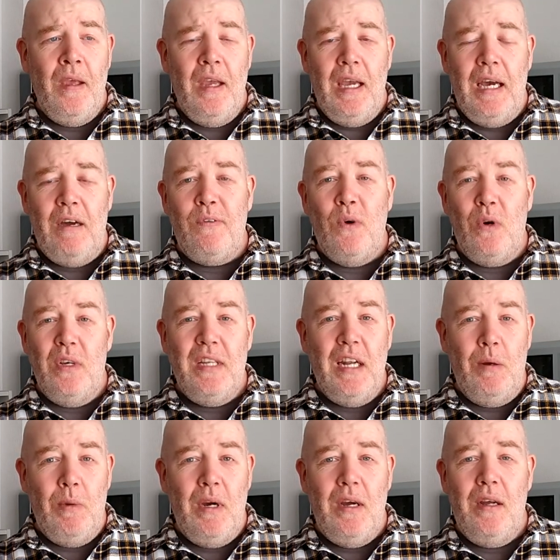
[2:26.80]
I thought, you
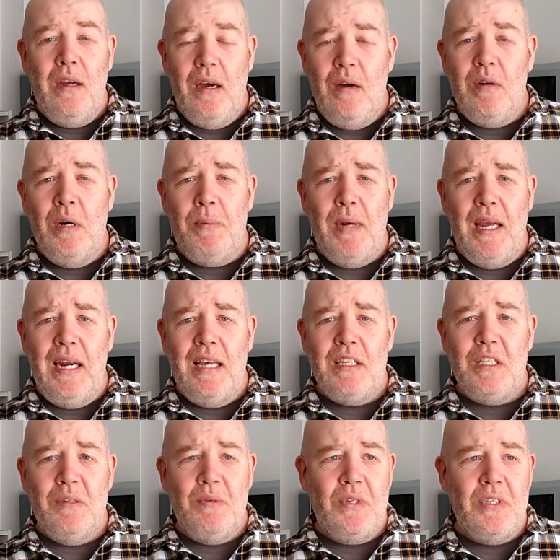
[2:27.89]
know what, I'm going to play
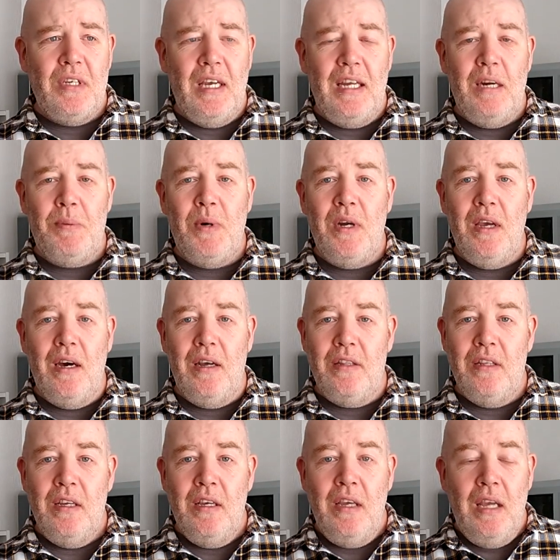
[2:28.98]
Last of Us, and I put it on.